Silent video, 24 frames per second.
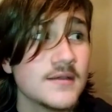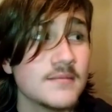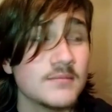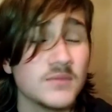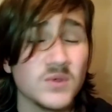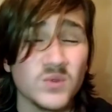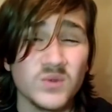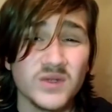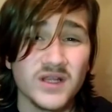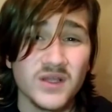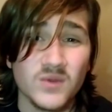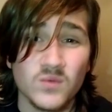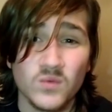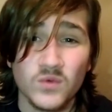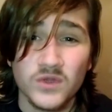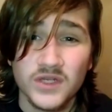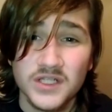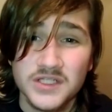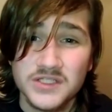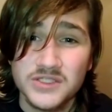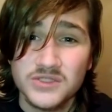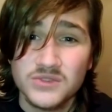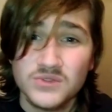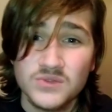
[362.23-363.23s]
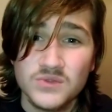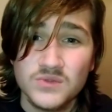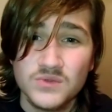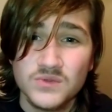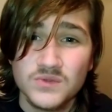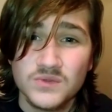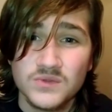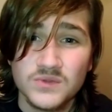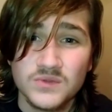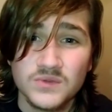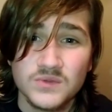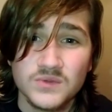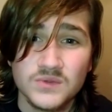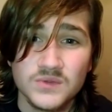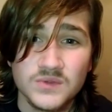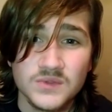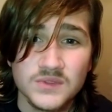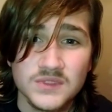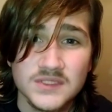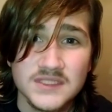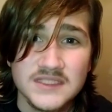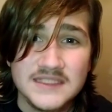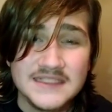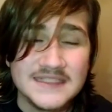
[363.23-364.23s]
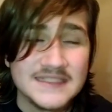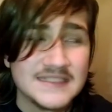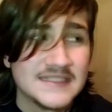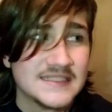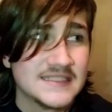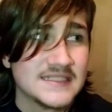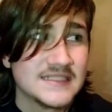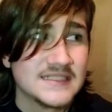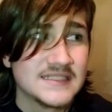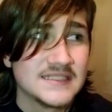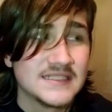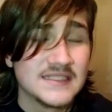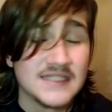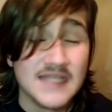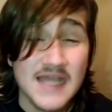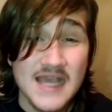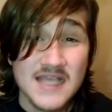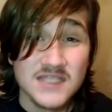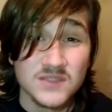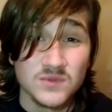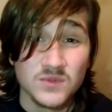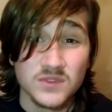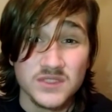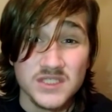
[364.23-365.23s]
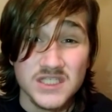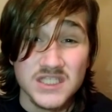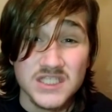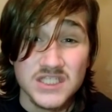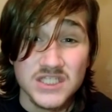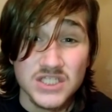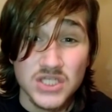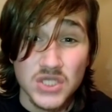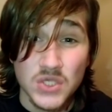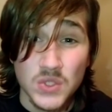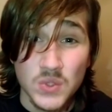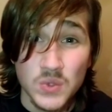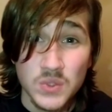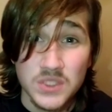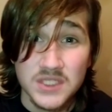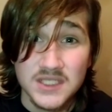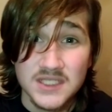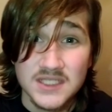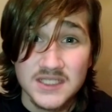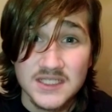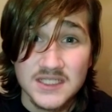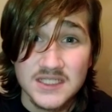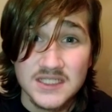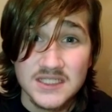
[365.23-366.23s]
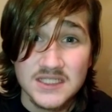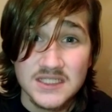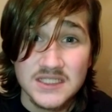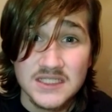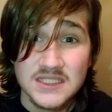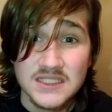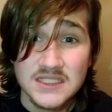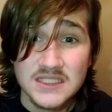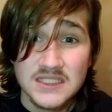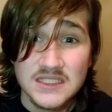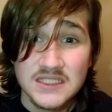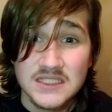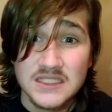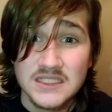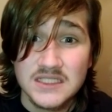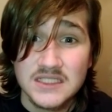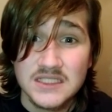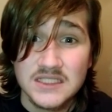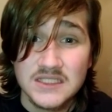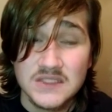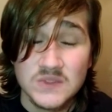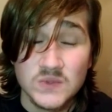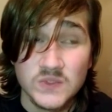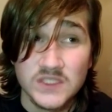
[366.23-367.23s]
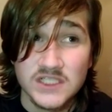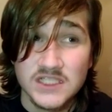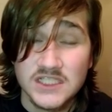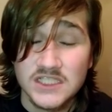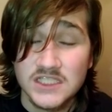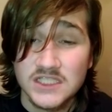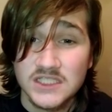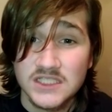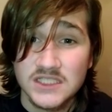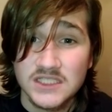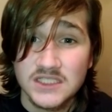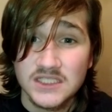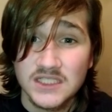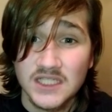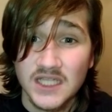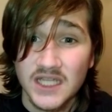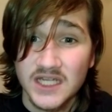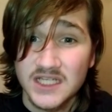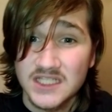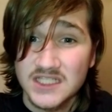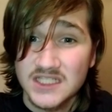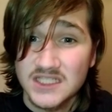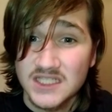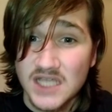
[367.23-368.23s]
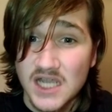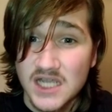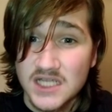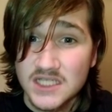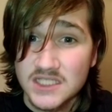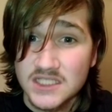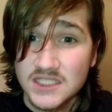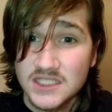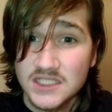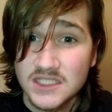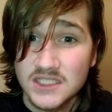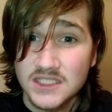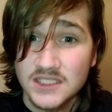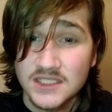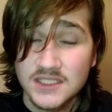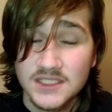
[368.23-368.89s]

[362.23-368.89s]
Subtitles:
but what I want to do hasn't really snowed, which kind of sucks,